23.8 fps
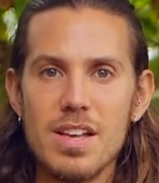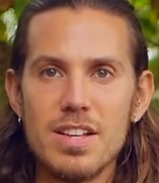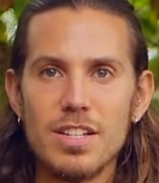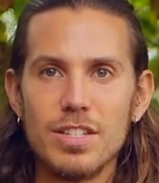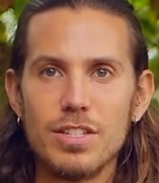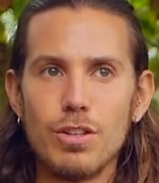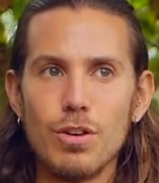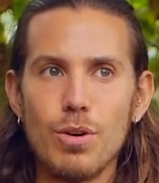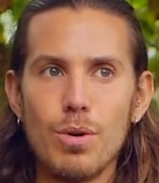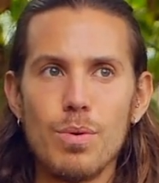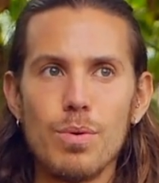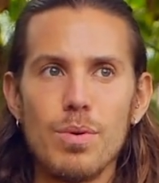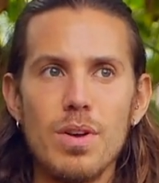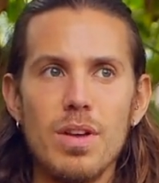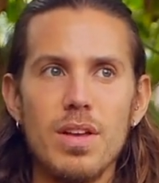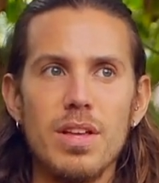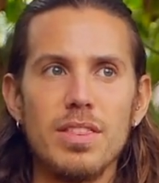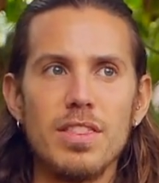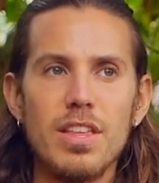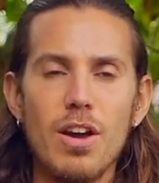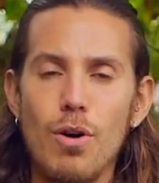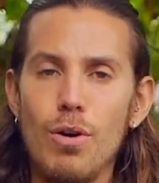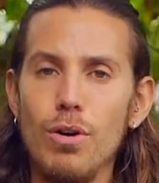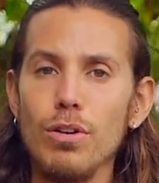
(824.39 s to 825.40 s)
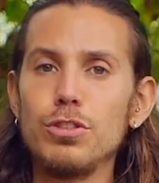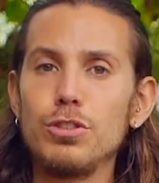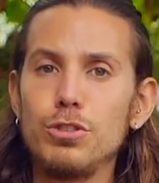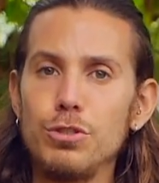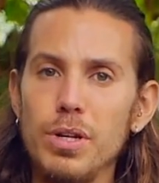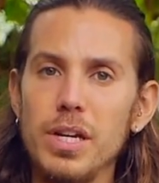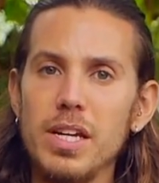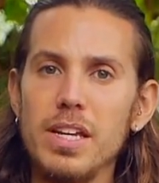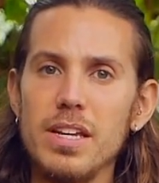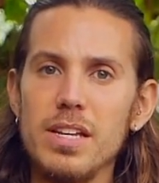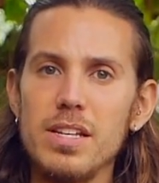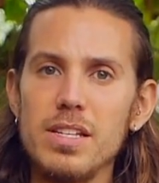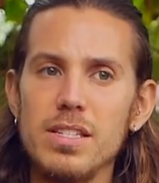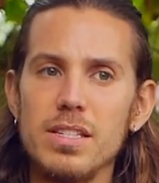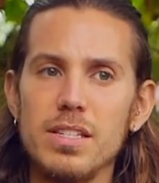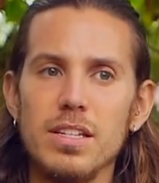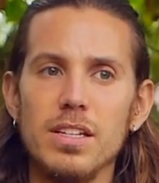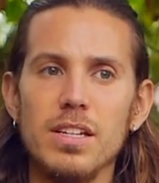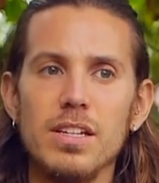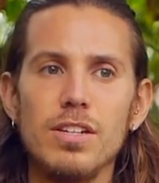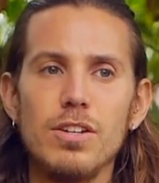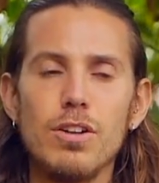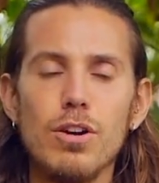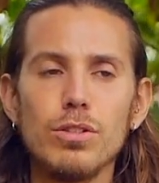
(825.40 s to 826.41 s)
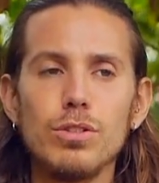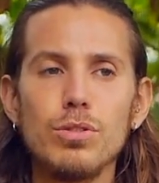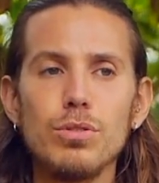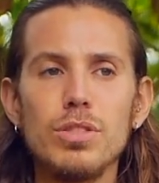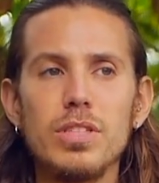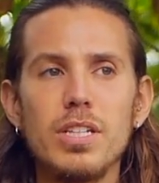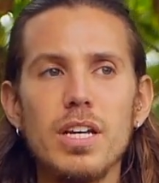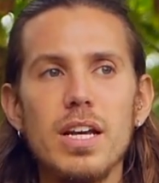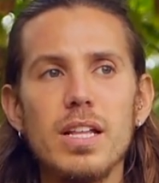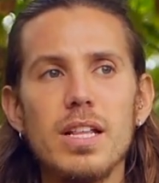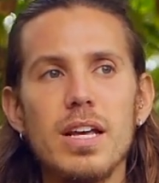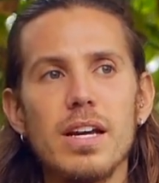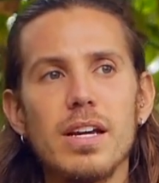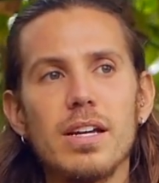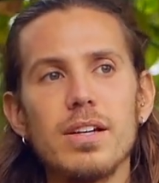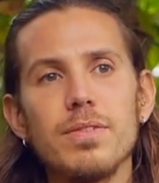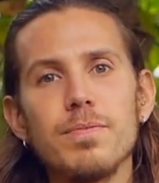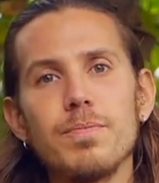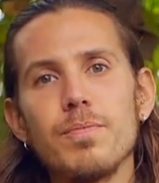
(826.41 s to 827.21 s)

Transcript: So the whole trick is not to say like,